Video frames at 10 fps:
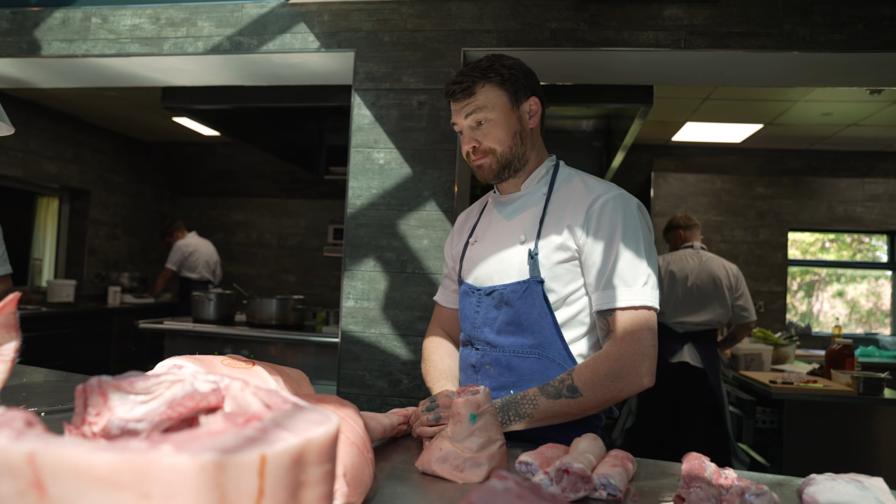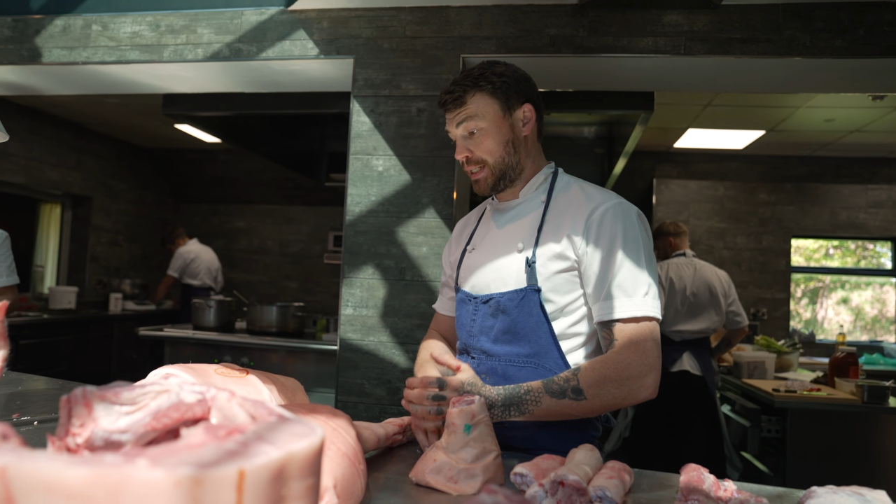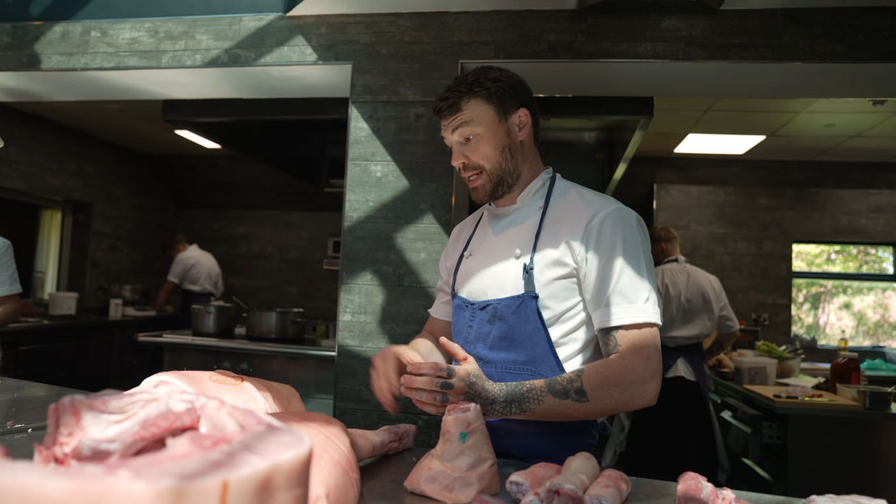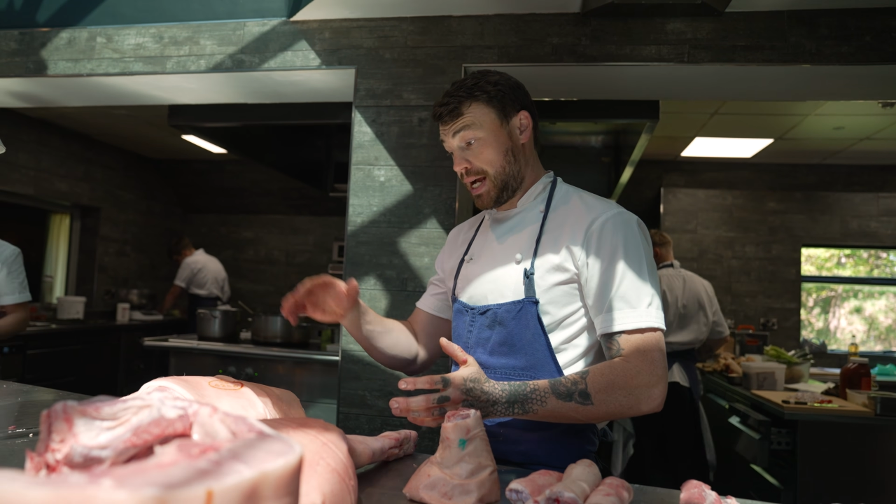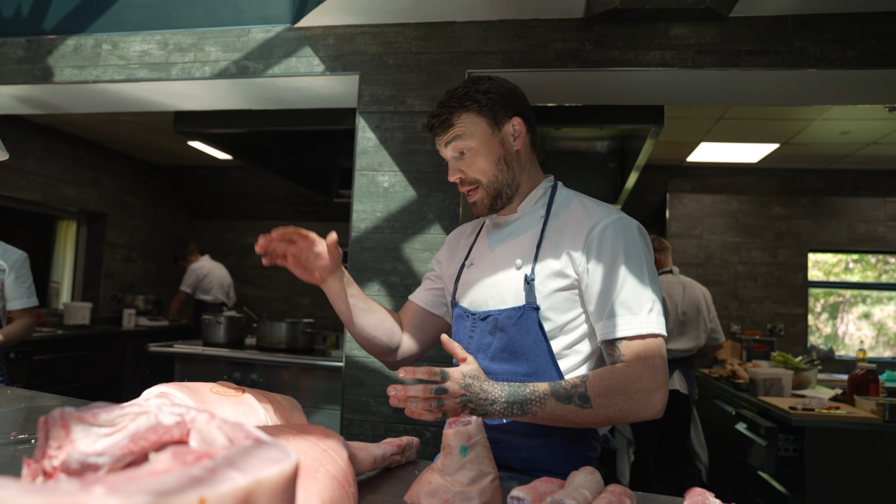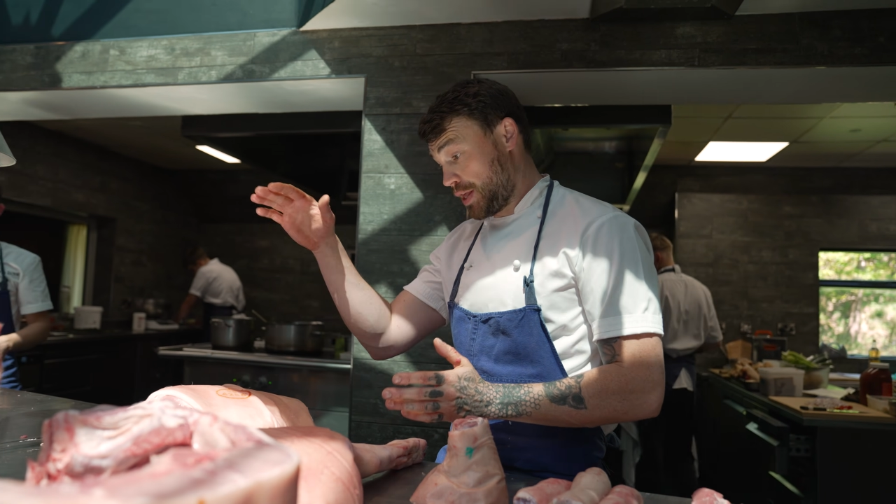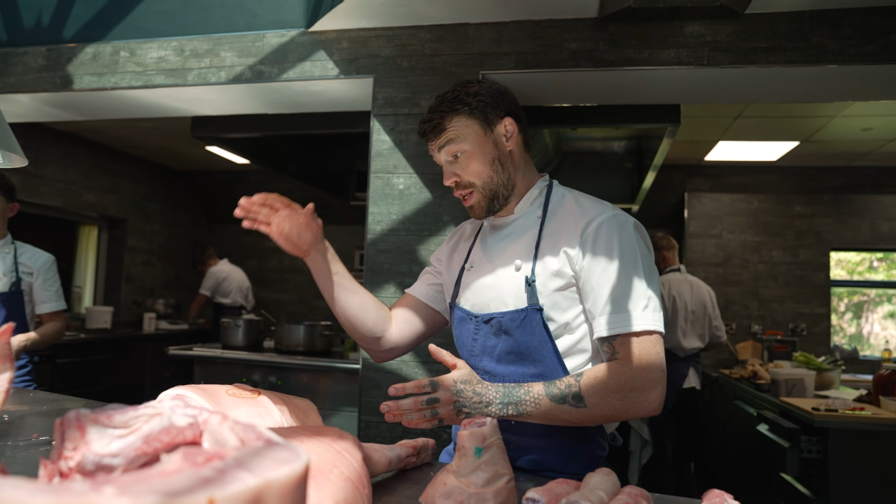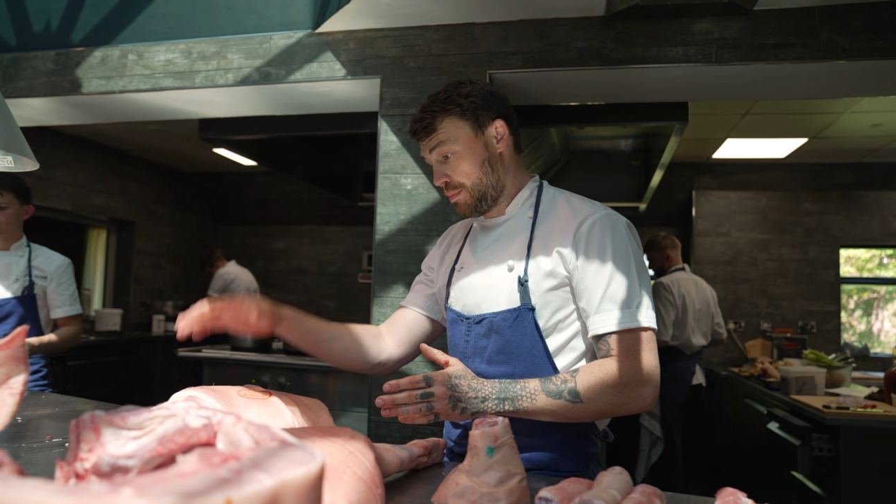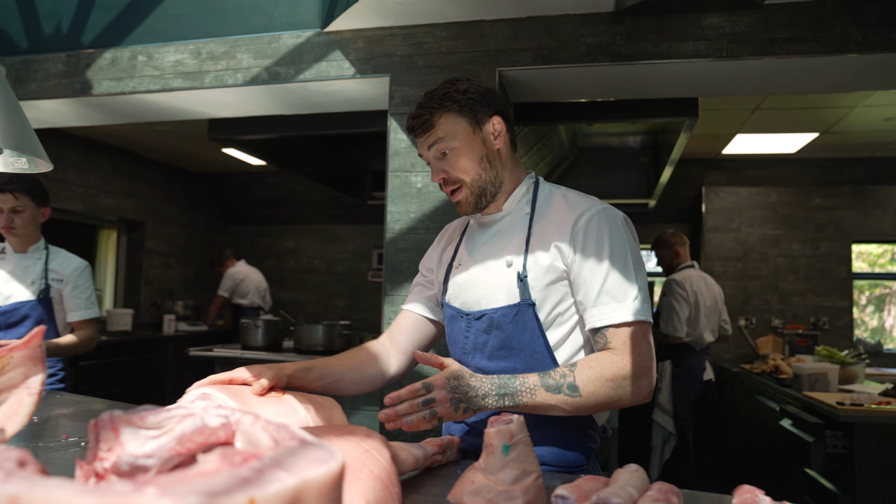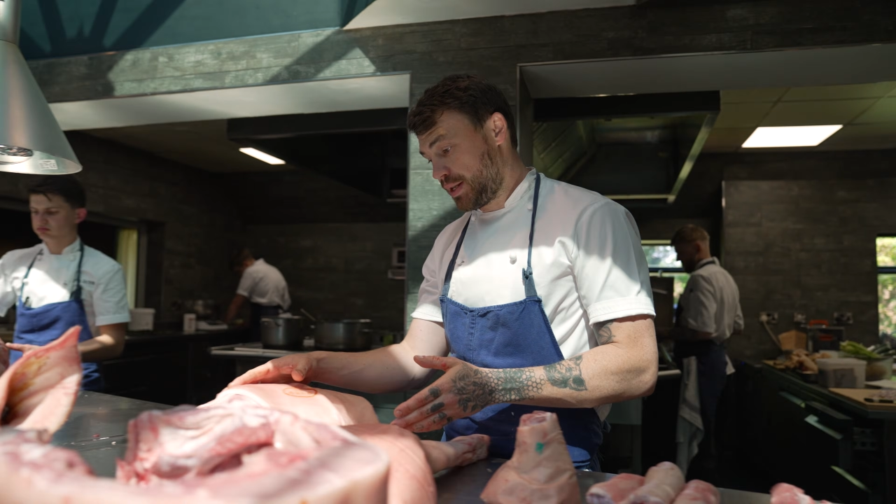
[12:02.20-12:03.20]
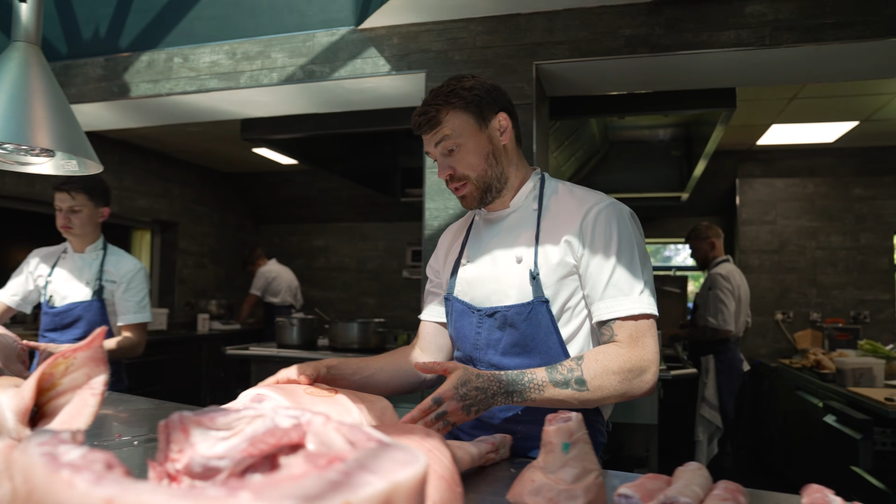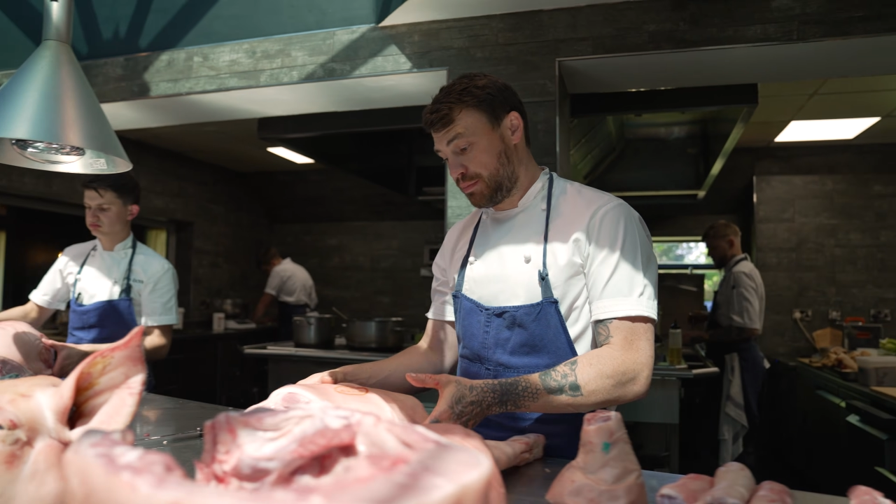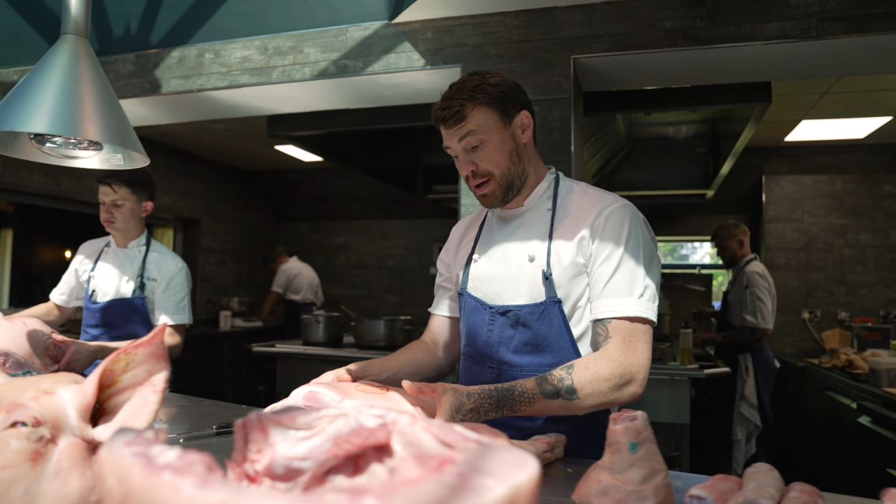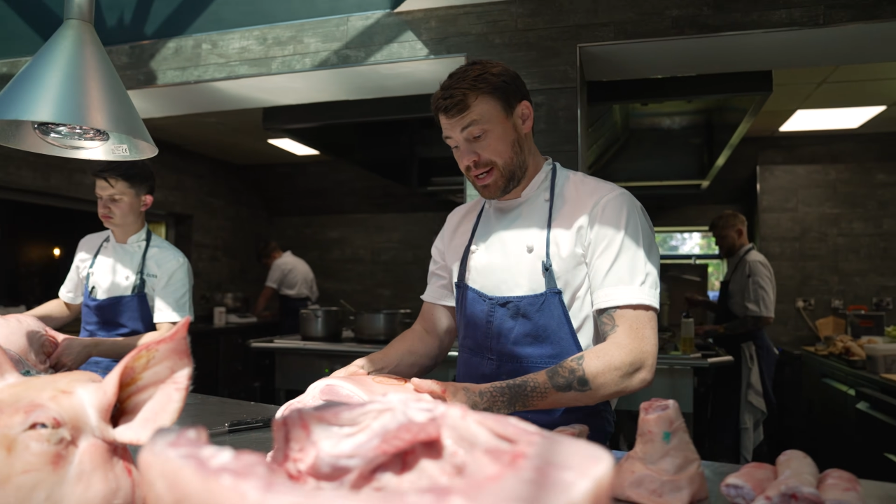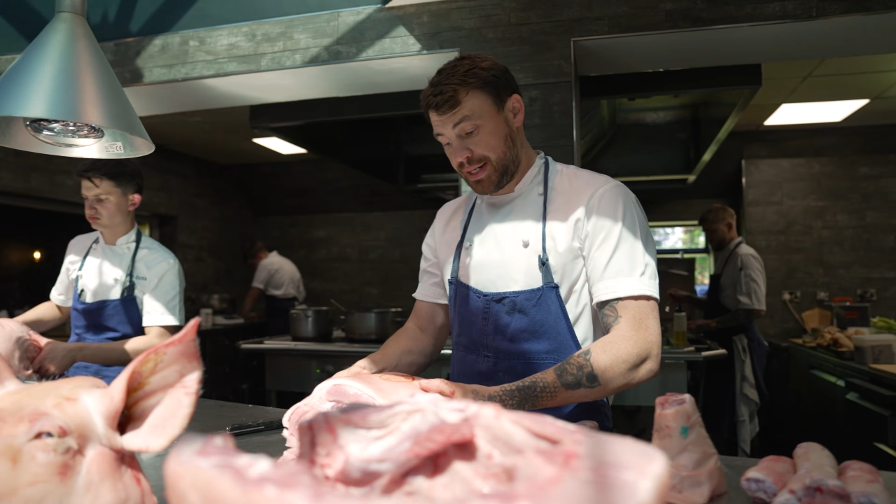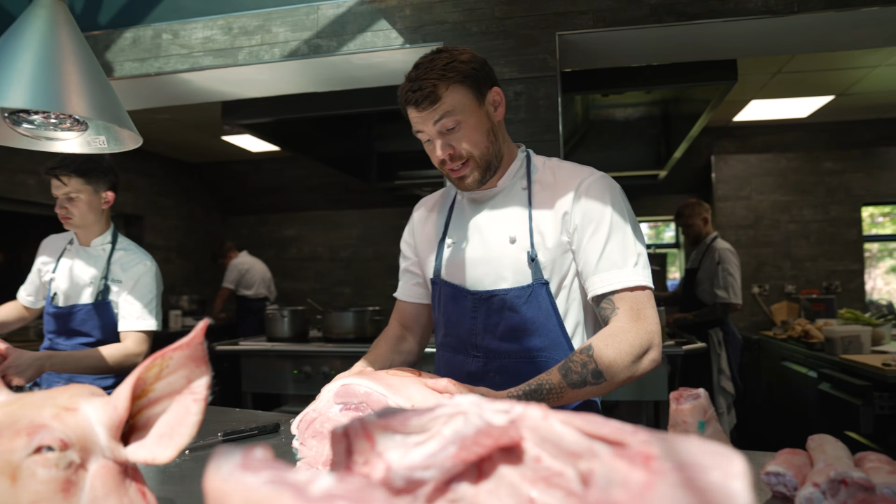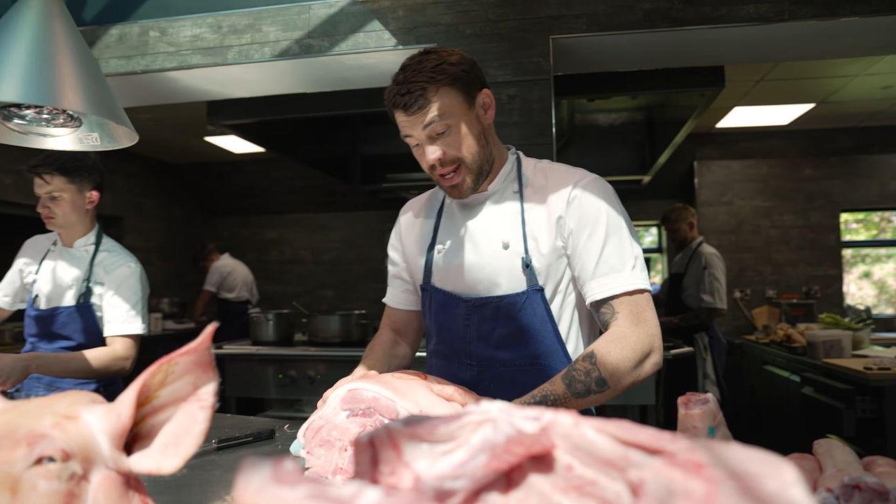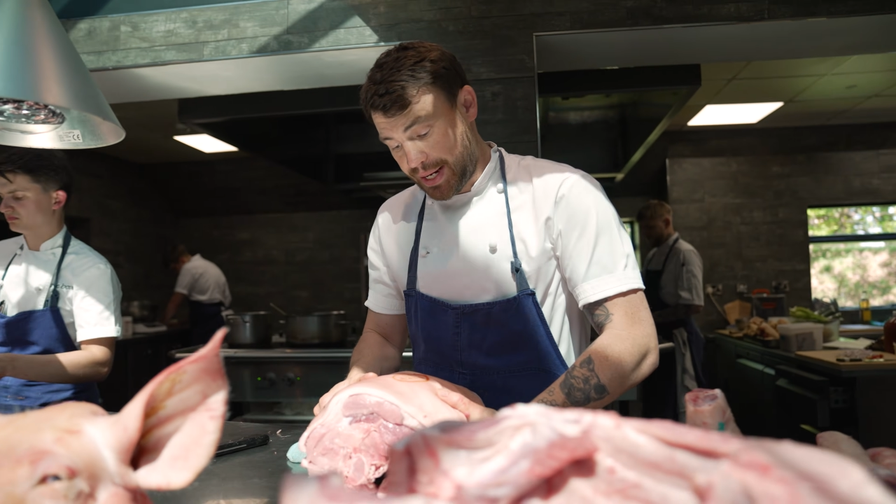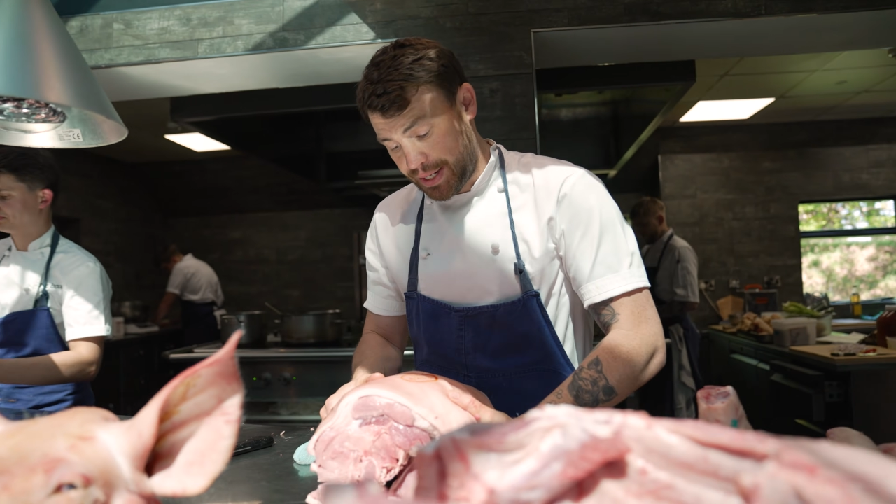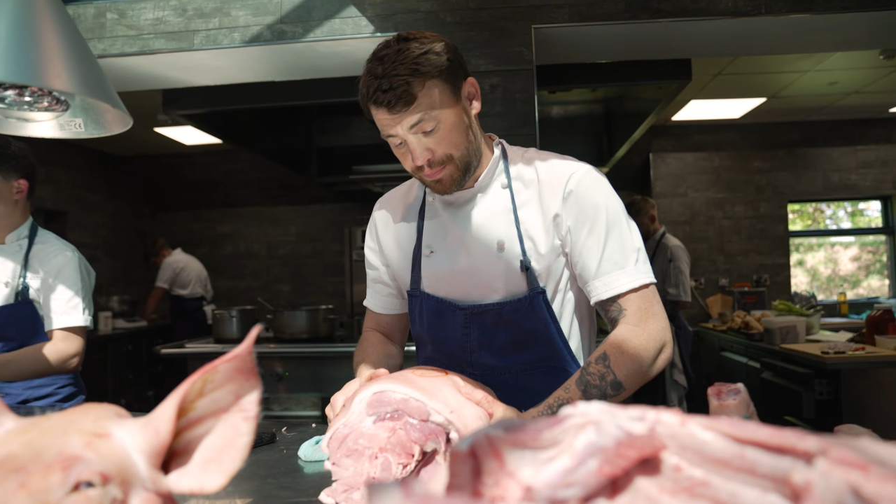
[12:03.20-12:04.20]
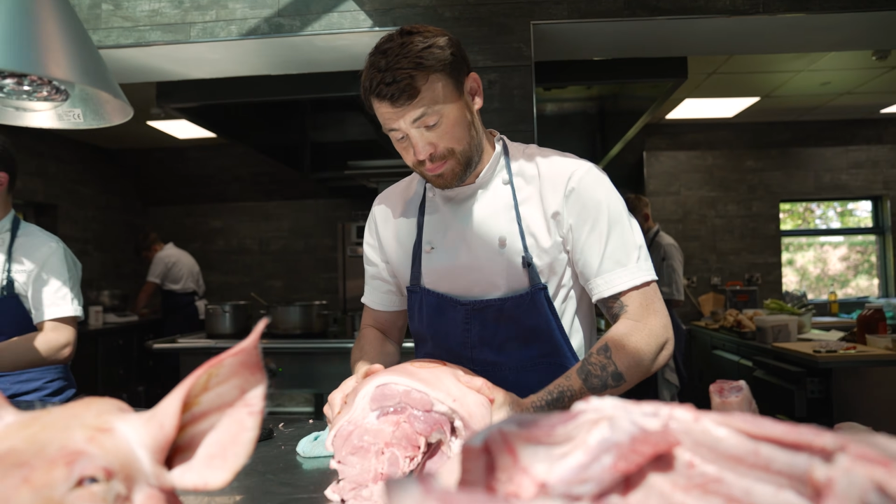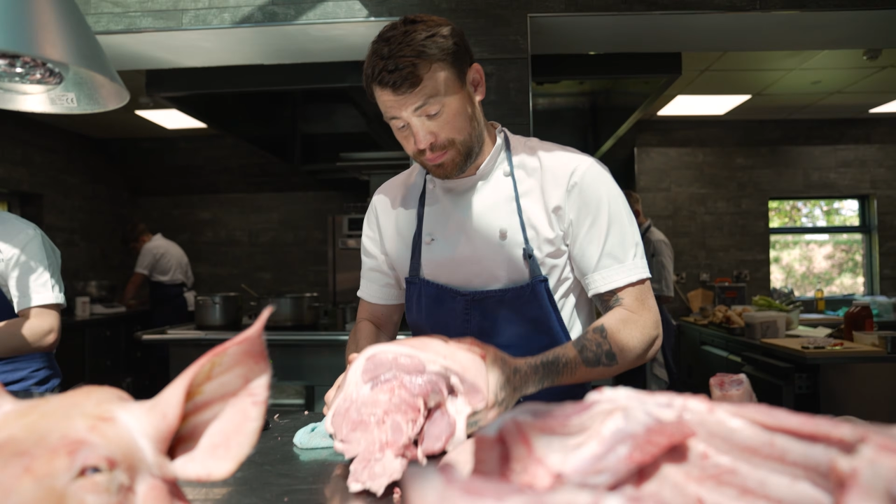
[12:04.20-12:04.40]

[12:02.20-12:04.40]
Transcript: then the main leg,